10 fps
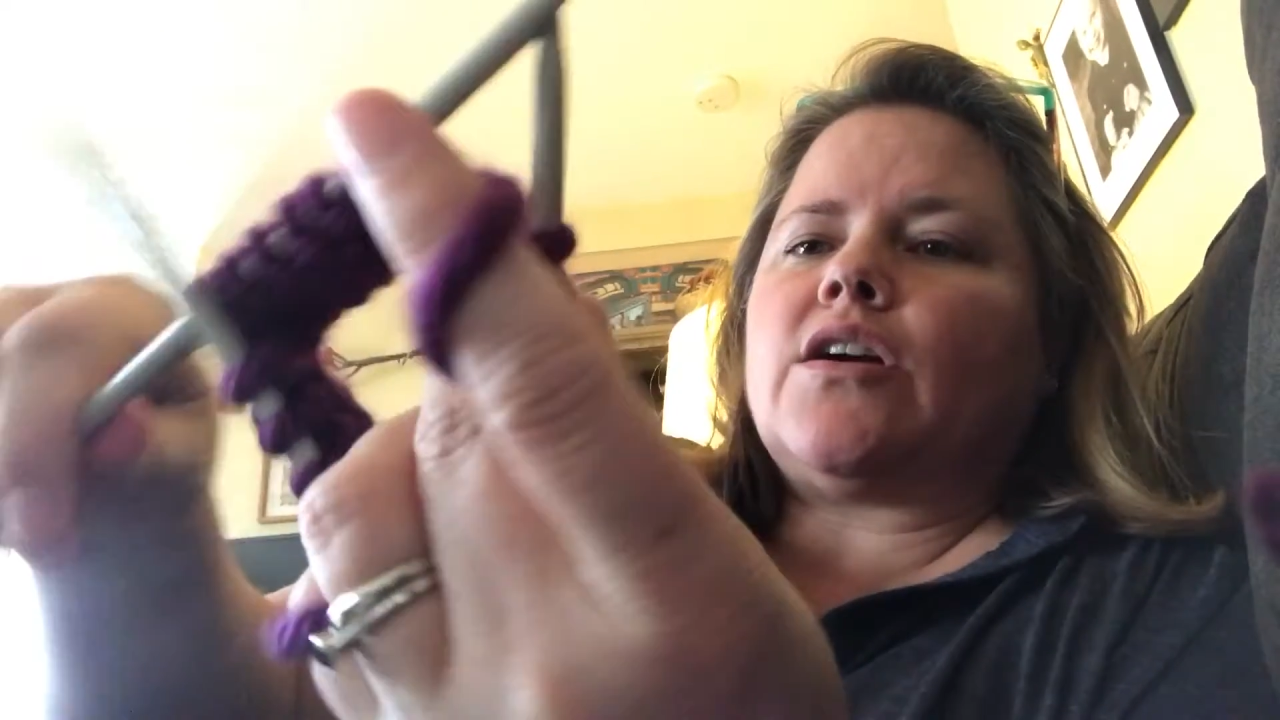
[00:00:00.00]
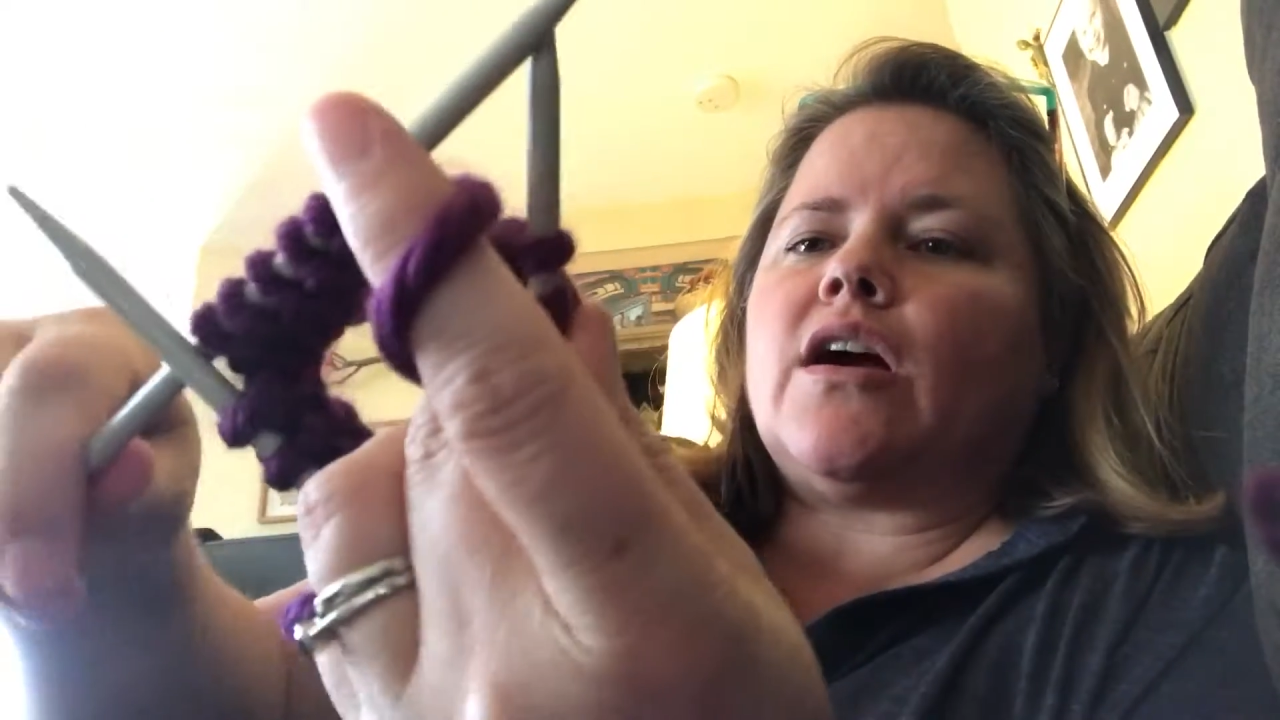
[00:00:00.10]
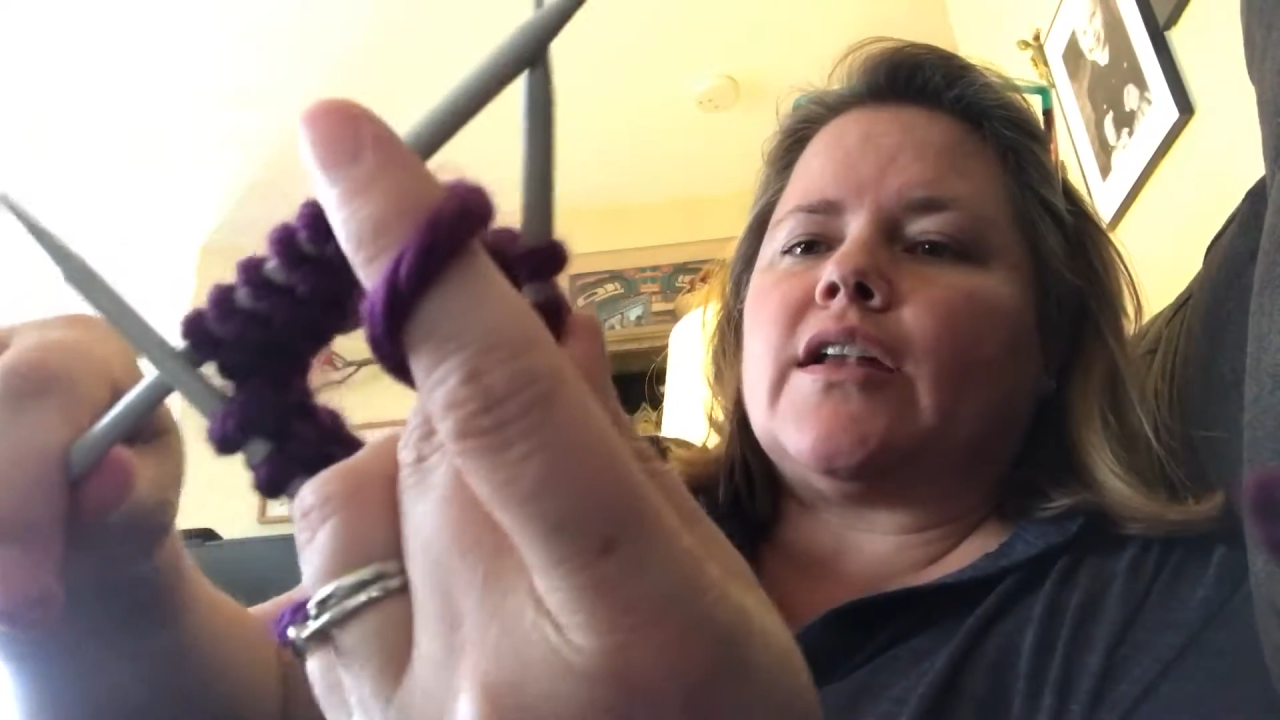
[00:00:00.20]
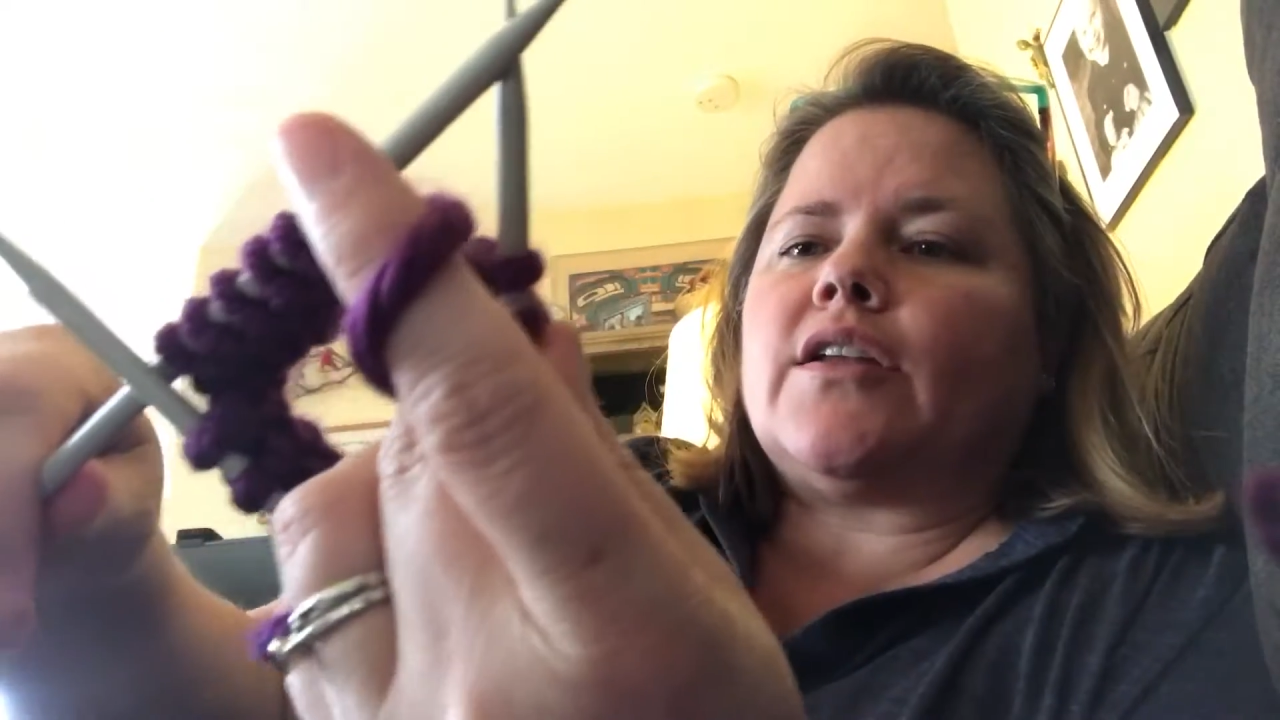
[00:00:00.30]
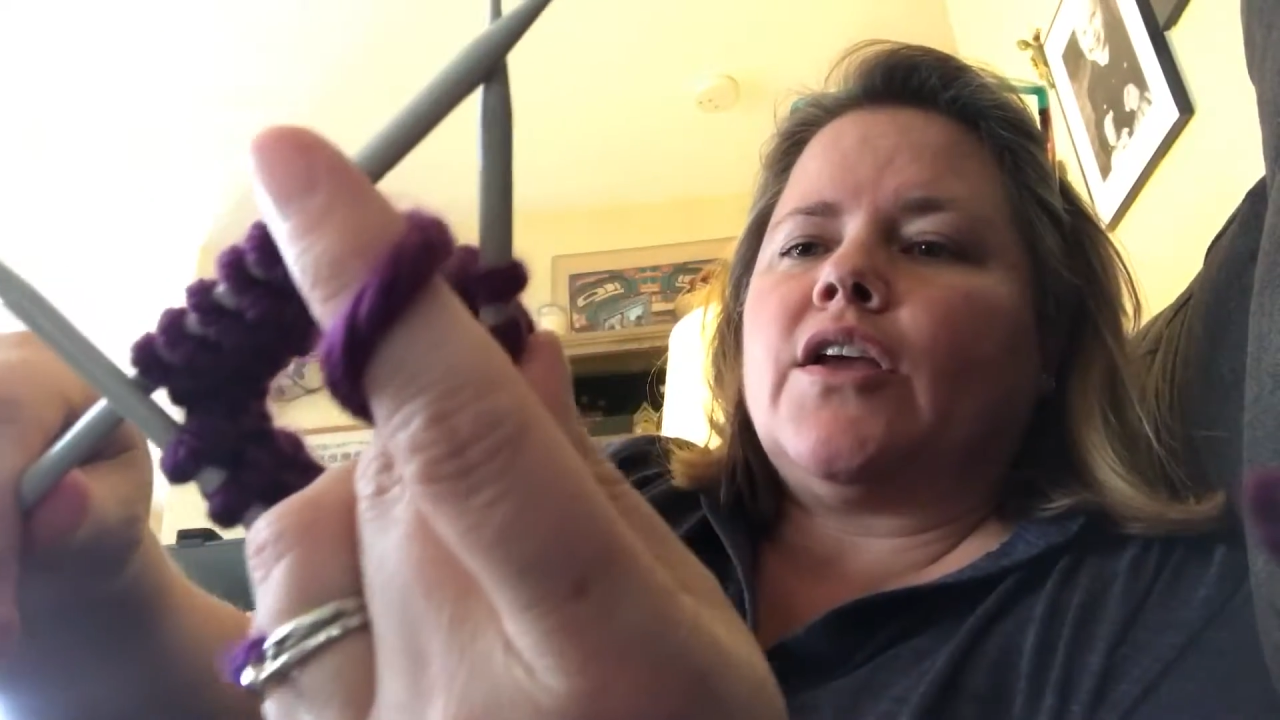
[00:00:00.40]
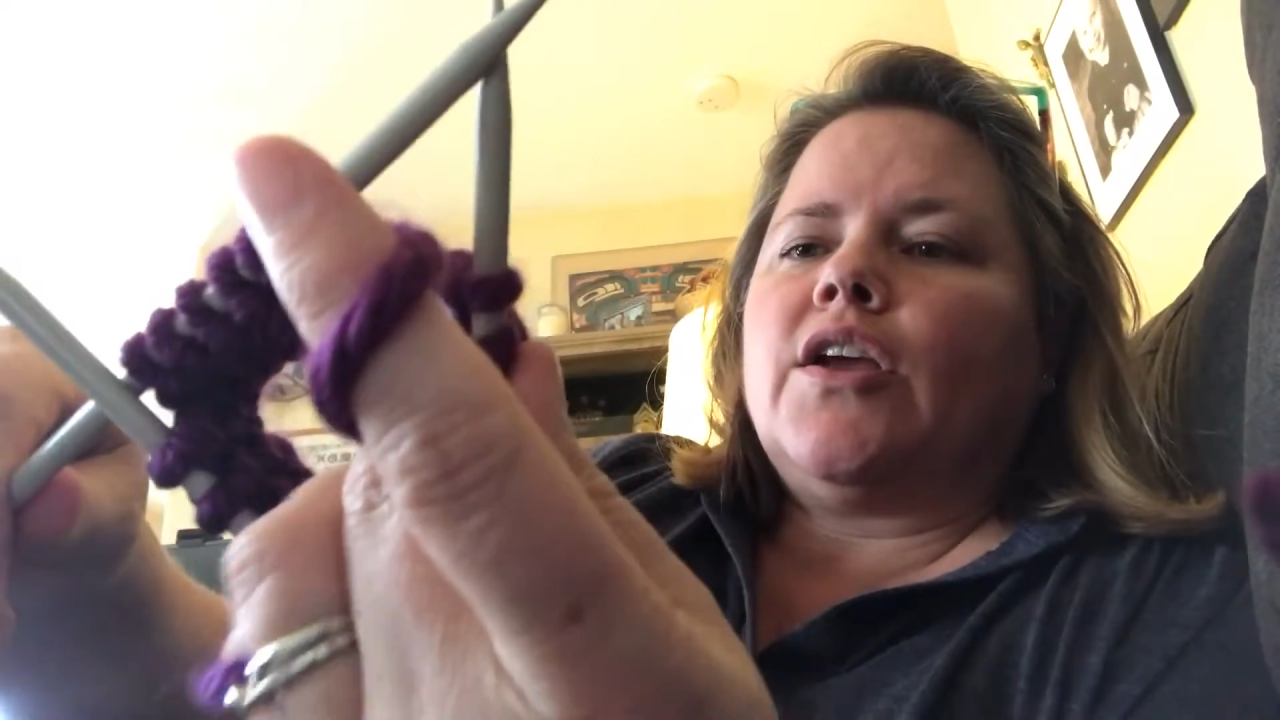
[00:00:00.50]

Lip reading: on.